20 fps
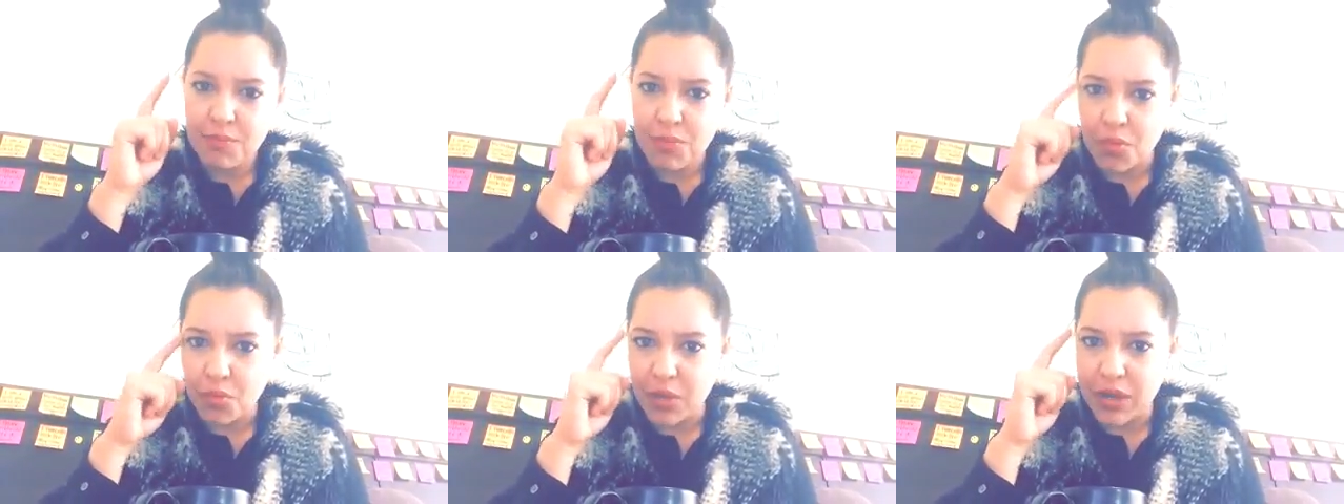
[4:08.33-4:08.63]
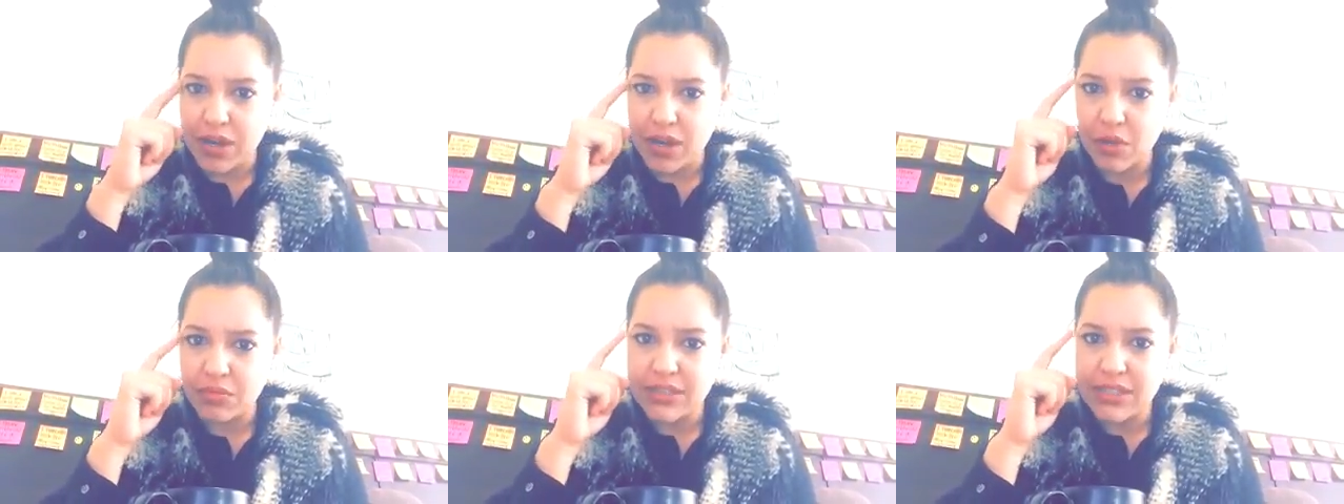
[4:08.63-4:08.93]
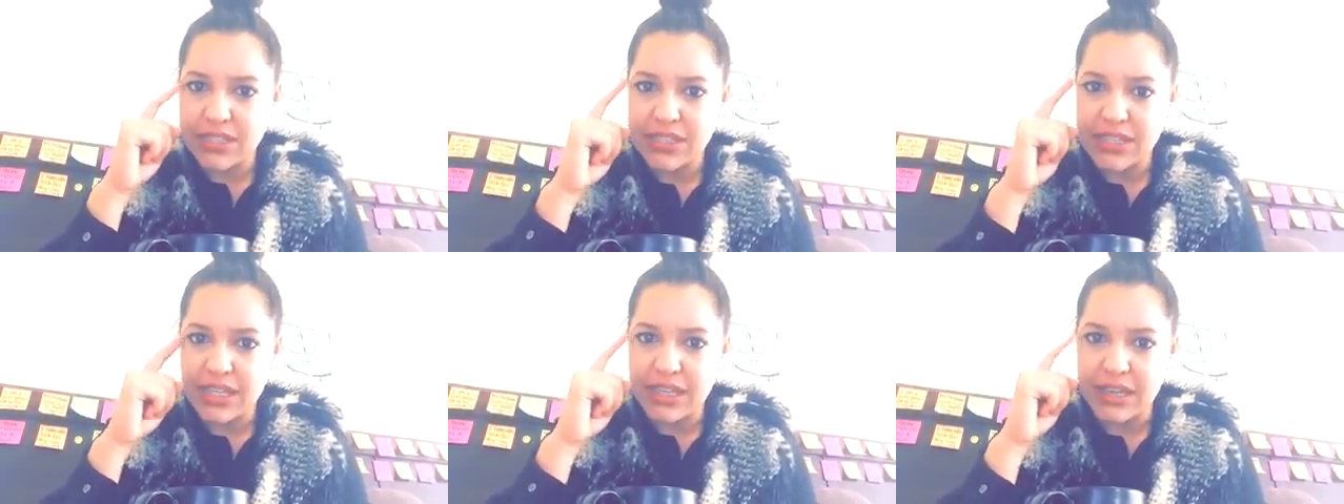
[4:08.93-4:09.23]
but we
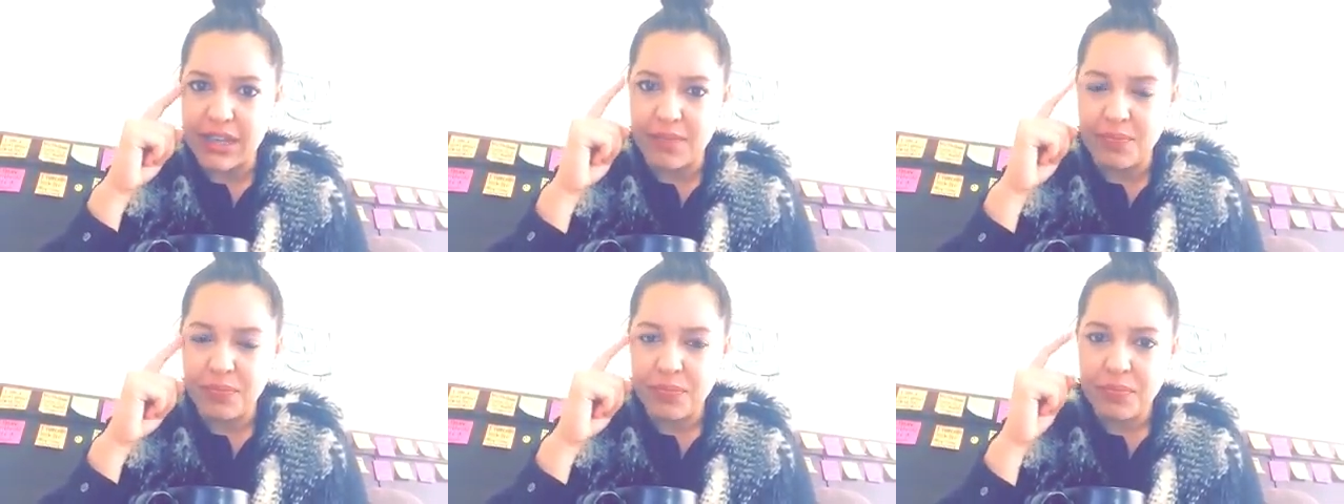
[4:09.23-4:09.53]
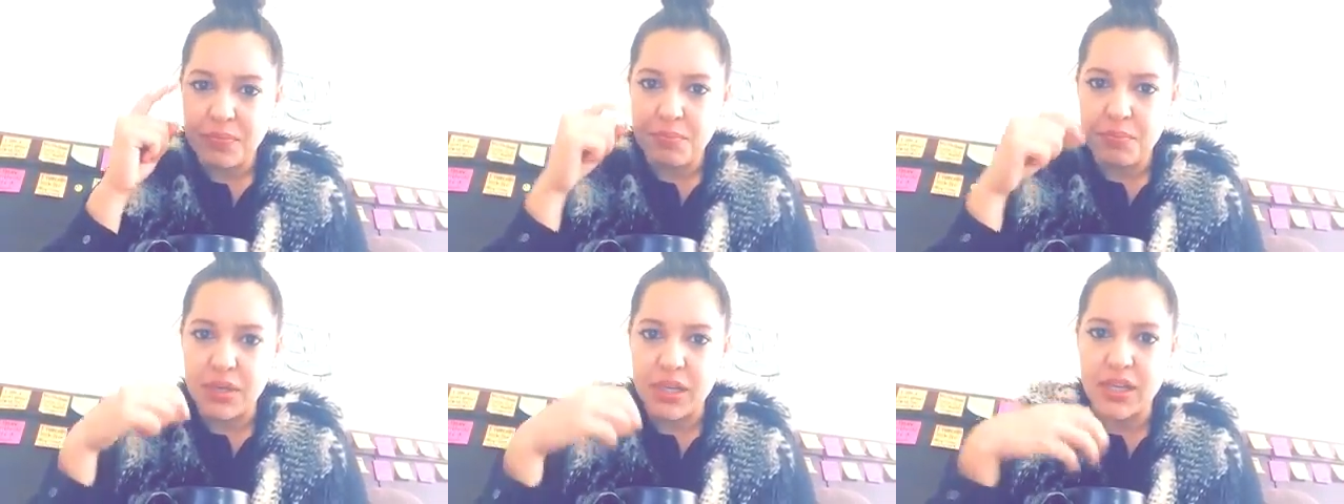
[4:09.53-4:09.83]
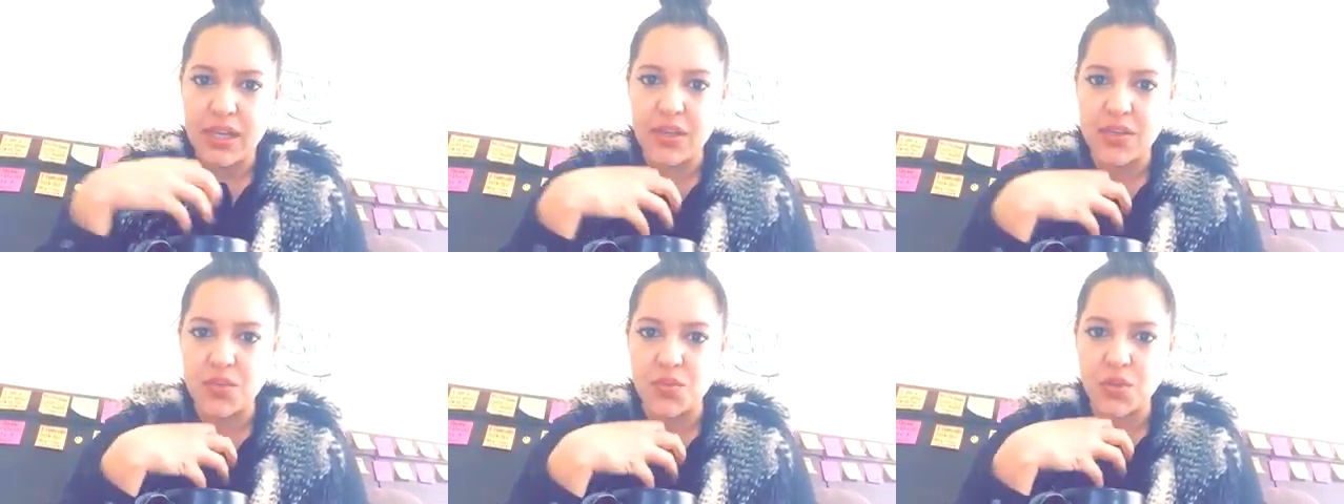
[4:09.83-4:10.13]
don't see it
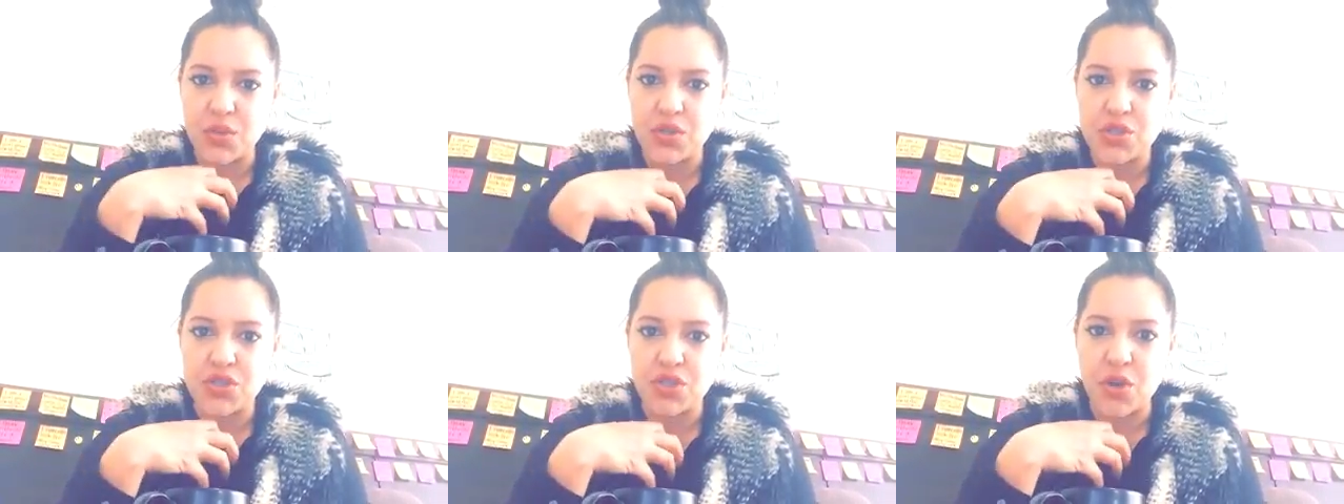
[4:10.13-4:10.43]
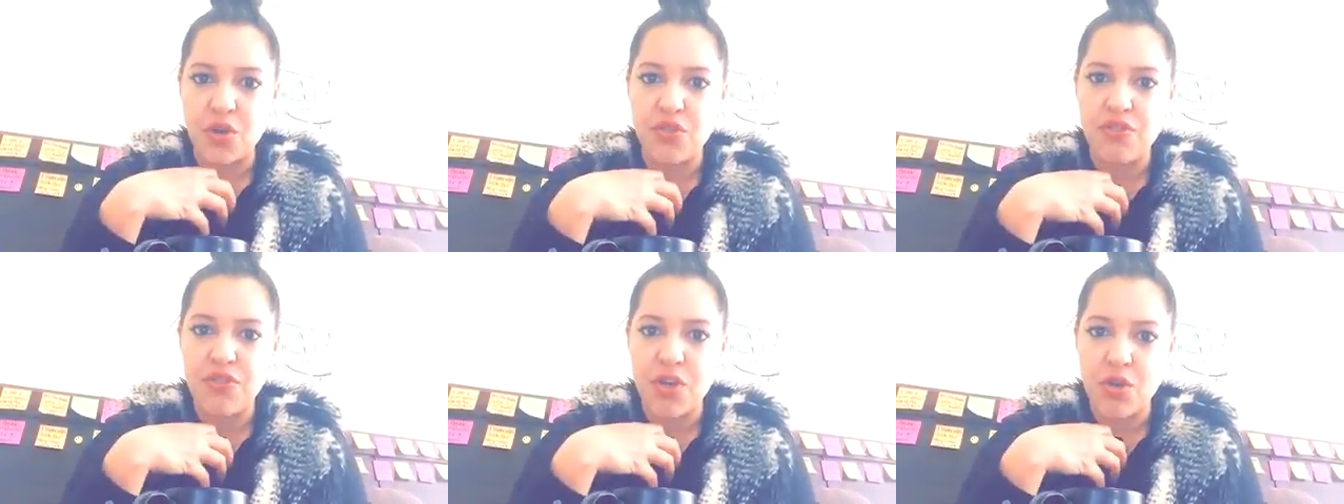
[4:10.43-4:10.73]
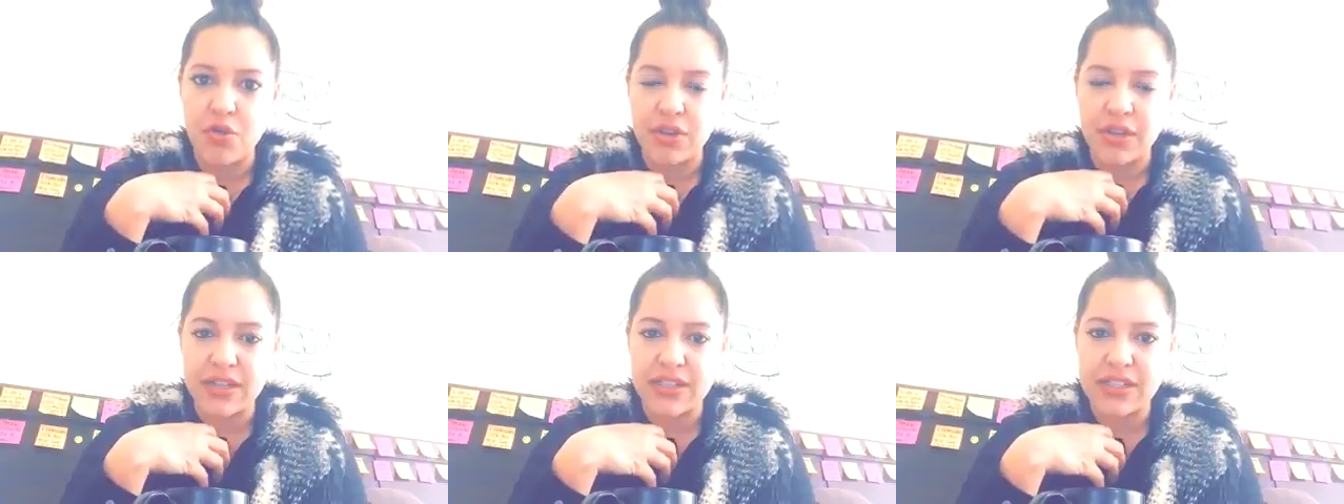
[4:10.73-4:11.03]
because we're so
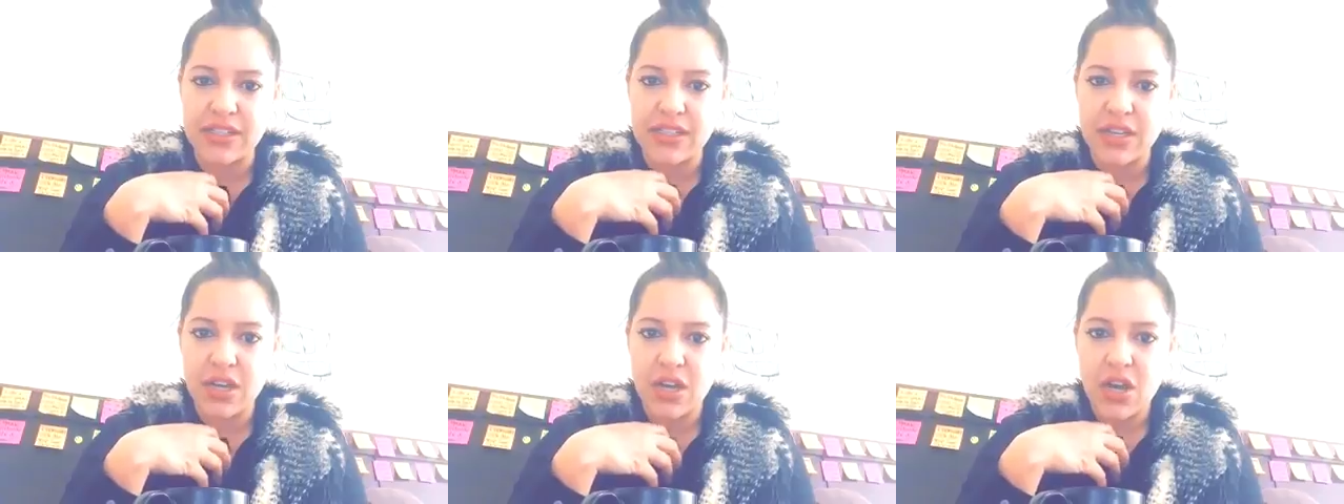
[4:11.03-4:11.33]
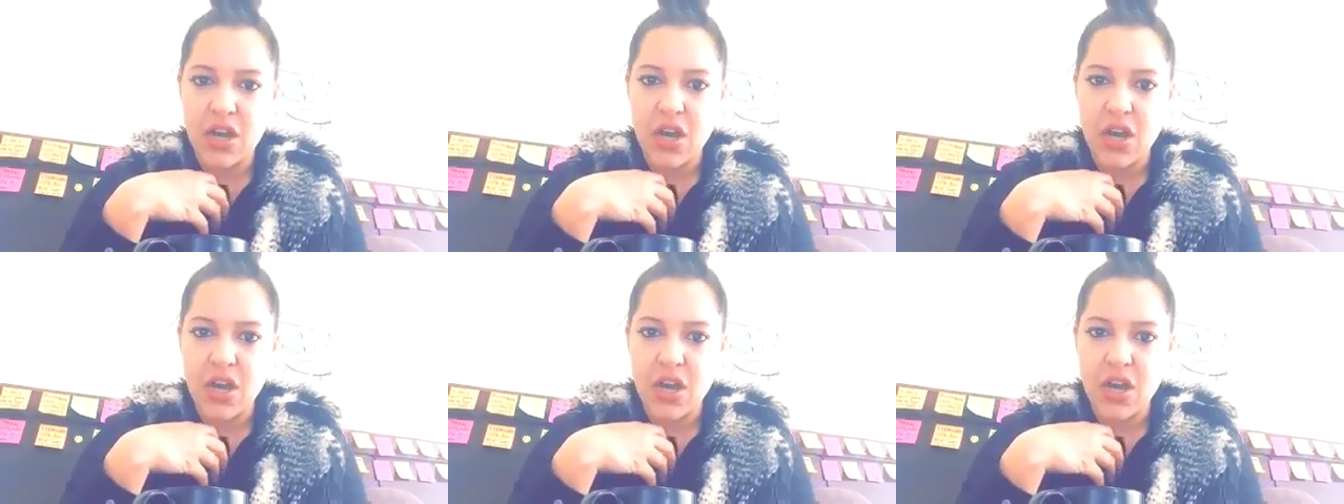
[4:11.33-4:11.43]
focused